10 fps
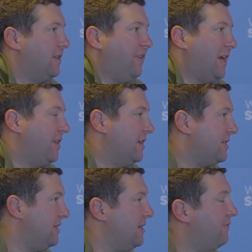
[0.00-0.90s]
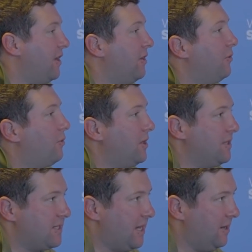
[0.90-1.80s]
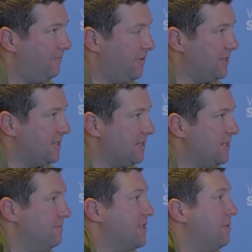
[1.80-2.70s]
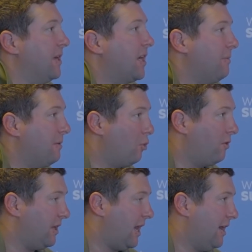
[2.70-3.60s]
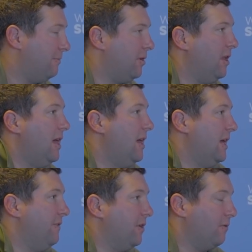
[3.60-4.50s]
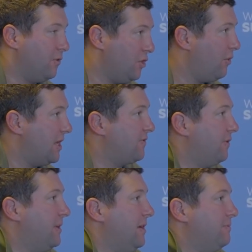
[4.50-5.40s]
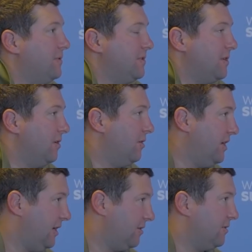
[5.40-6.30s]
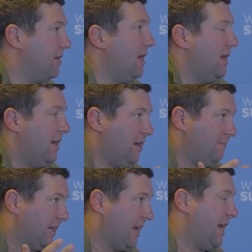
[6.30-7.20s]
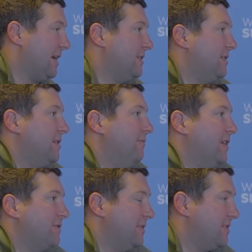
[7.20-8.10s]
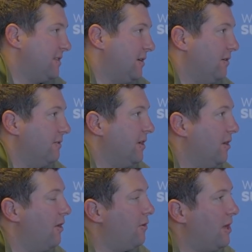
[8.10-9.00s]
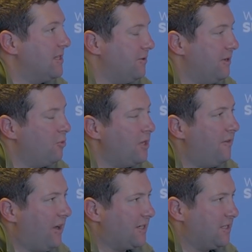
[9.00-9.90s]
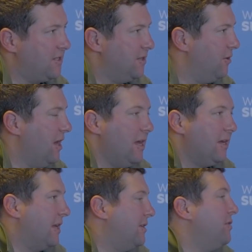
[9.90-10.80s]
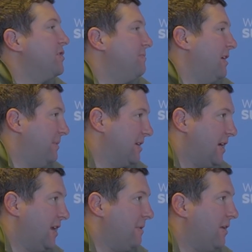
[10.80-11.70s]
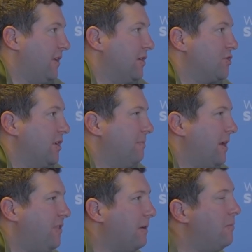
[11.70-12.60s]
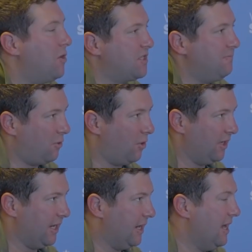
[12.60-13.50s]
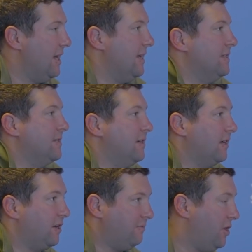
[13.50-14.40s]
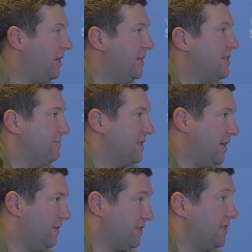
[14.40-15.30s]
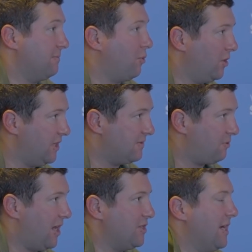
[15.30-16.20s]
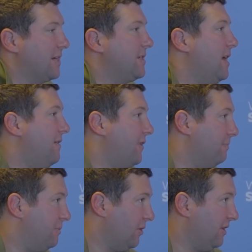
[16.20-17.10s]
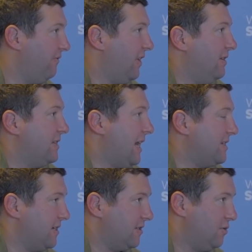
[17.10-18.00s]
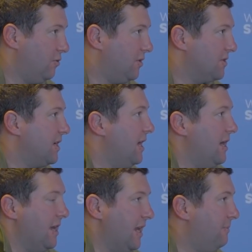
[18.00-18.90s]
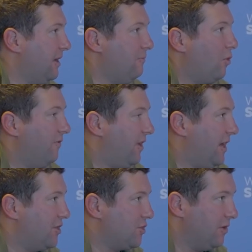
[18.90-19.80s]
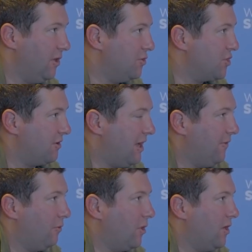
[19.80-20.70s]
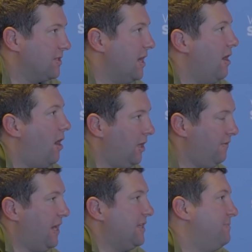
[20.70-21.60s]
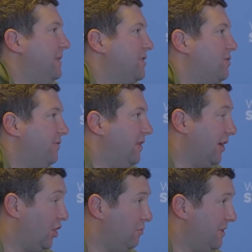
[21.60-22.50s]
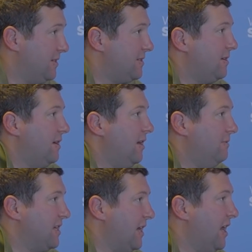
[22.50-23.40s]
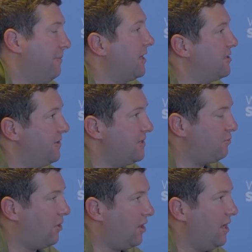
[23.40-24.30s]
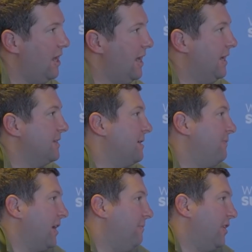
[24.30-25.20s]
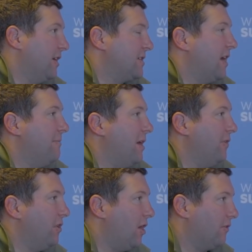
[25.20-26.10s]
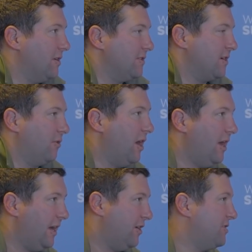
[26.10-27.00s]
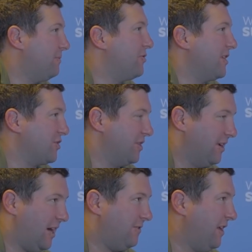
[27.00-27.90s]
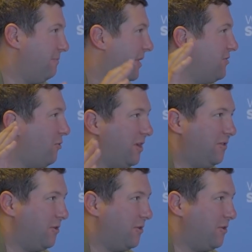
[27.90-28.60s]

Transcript: the fact that it's easy for anyone in the world to sign up for these systems, they're becoming more reliable, and there are new ways for people to earn yield Um, and gain access to investments that are, you know, otherwise they would, wouldn't have access to, continues to make me excited about the industry. But I think most importantly is the communities themselves that support these projects, that are building fantastic tools, enabling more financial inclusion around the world. All of that speaks to a very humanist um, dynamic to this work, and it's something I'm very excited about in the long run. So here's a prediction. I think by twenty